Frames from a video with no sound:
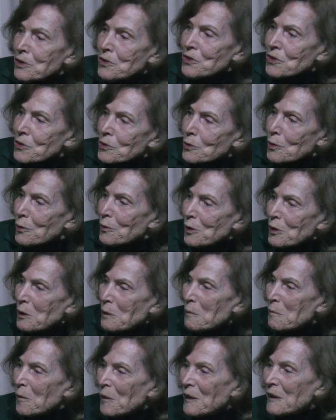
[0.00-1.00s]
like the
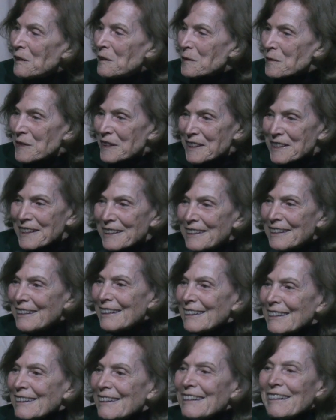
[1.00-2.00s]
Minister of the
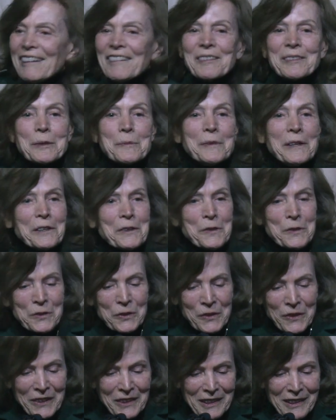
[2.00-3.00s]
Environment
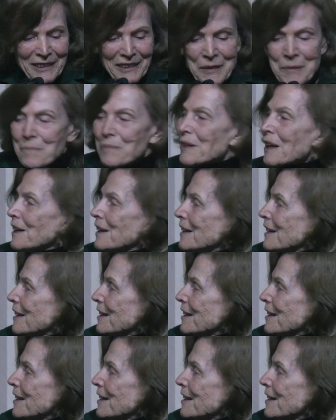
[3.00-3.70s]
from Ecuador,